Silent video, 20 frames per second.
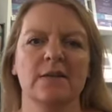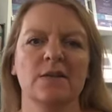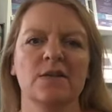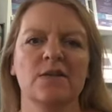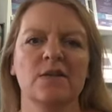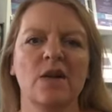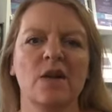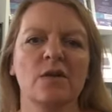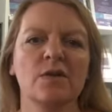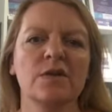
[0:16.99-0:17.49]

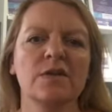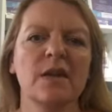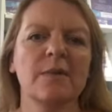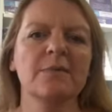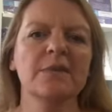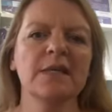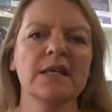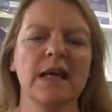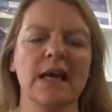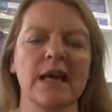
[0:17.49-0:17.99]
So
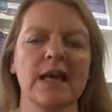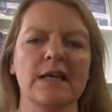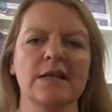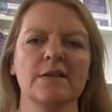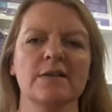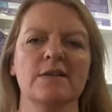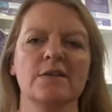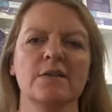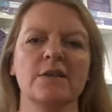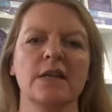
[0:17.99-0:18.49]
somebody
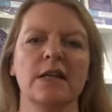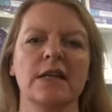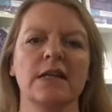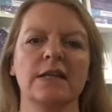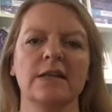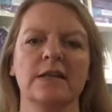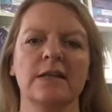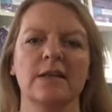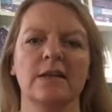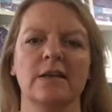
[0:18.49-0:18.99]
asked
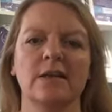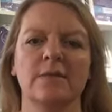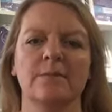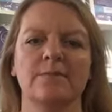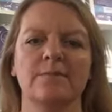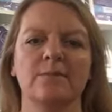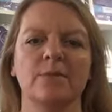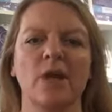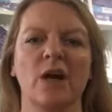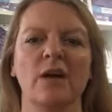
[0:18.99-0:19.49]
in the
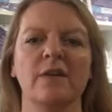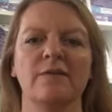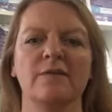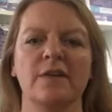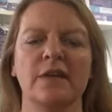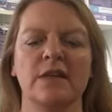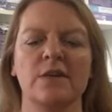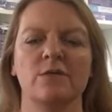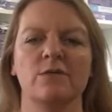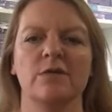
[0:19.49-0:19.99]
live
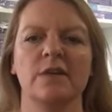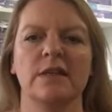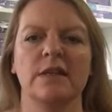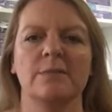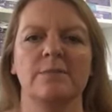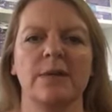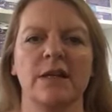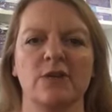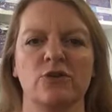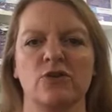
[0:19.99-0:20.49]
feed or in the
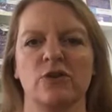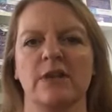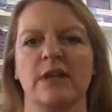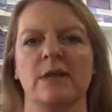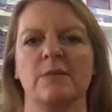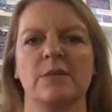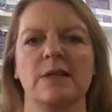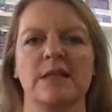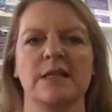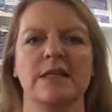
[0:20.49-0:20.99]
picture
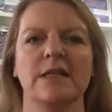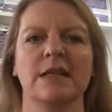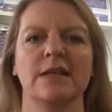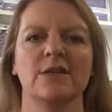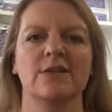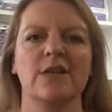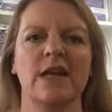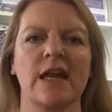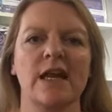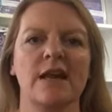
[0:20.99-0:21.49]
thing we did the other
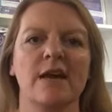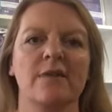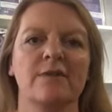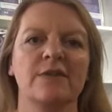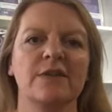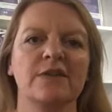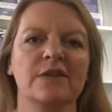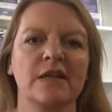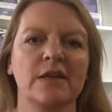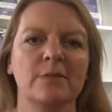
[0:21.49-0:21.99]
day of
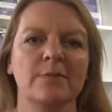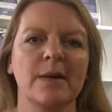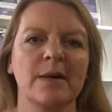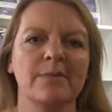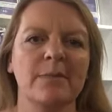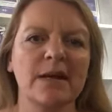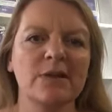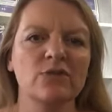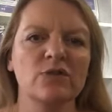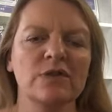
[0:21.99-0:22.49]
the single bed
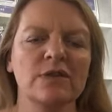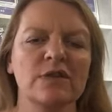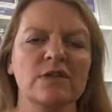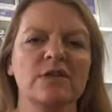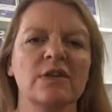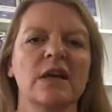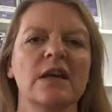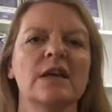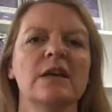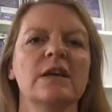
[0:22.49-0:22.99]

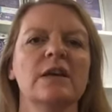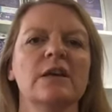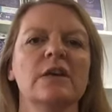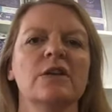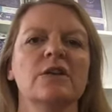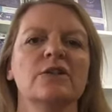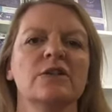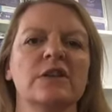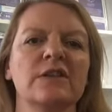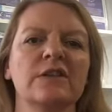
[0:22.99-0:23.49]
mattresses,
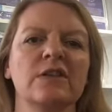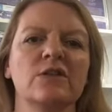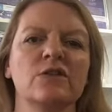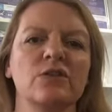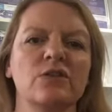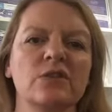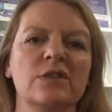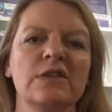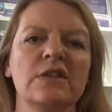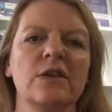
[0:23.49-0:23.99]
does the
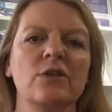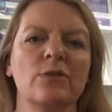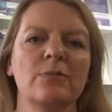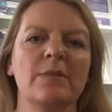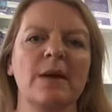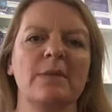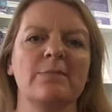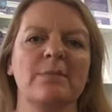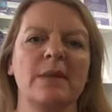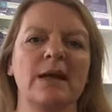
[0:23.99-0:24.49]
new single
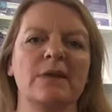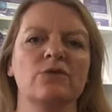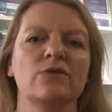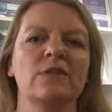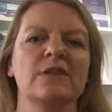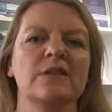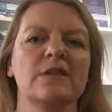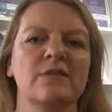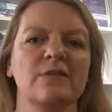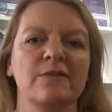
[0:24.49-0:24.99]
bed
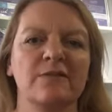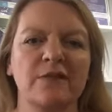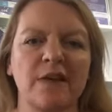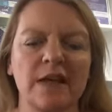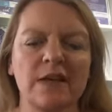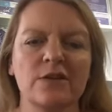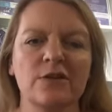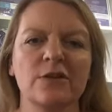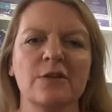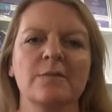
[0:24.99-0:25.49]
mattress
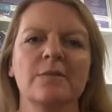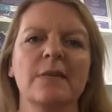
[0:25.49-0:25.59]
fit